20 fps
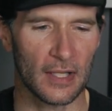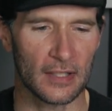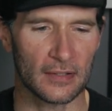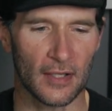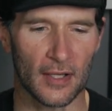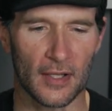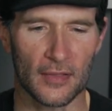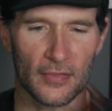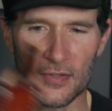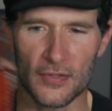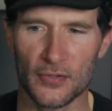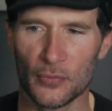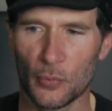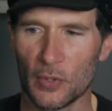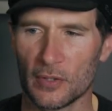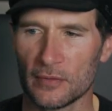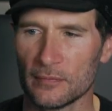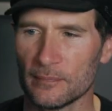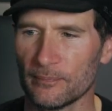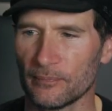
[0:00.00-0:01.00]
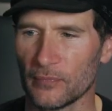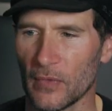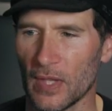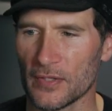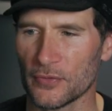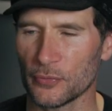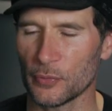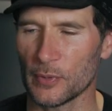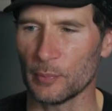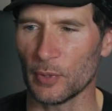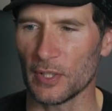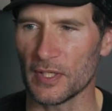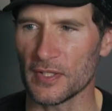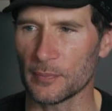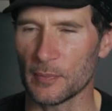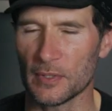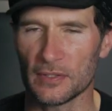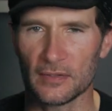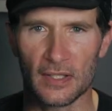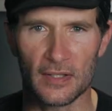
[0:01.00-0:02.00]
and got this one as a
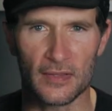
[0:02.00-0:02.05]
replacement.